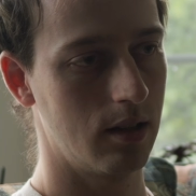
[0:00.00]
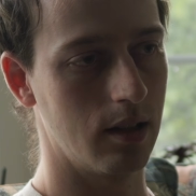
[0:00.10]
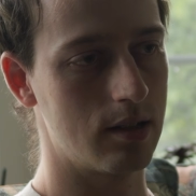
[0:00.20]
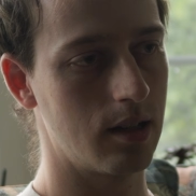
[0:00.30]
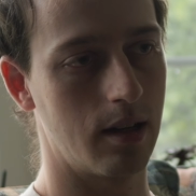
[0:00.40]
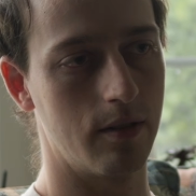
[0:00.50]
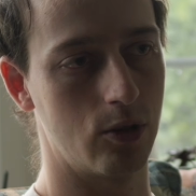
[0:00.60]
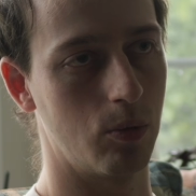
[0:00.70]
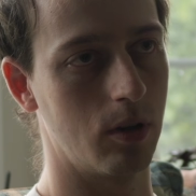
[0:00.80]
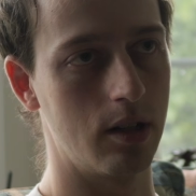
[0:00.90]
let's say I have
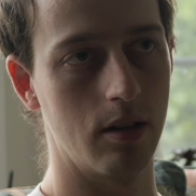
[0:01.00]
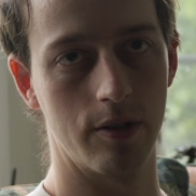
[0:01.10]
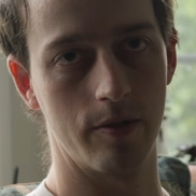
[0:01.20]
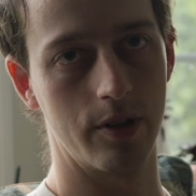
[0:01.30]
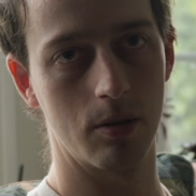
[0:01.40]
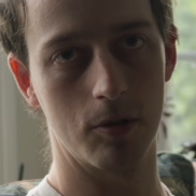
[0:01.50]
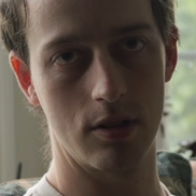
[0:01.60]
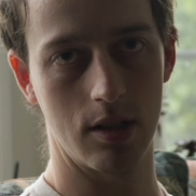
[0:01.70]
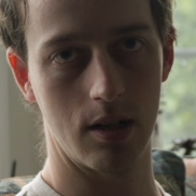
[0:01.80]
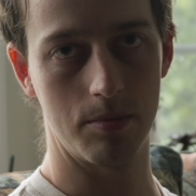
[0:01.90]
20 different fingerboard
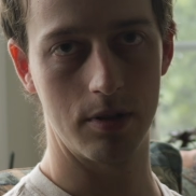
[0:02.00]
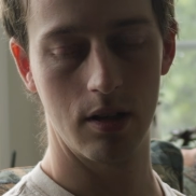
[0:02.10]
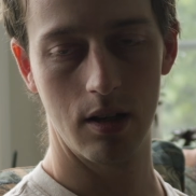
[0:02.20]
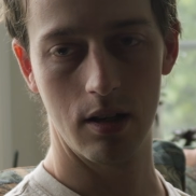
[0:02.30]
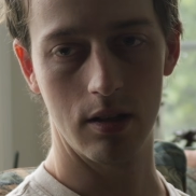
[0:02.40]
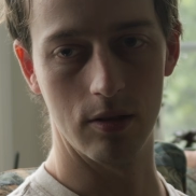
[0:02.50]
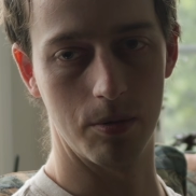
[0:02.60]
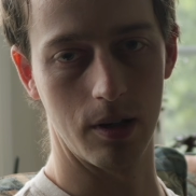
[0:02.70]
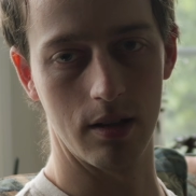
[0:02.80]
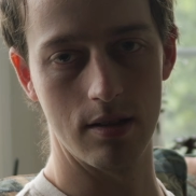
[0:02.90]
setups, you'd
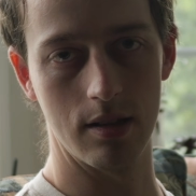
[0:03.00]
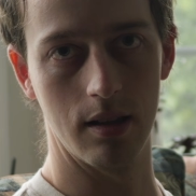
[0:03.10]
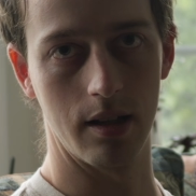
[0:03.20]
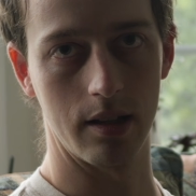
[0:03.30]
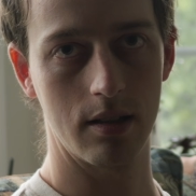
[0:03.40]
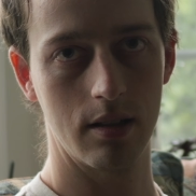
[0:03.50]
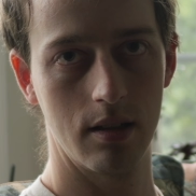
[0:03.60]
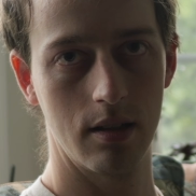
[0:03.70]
probably see like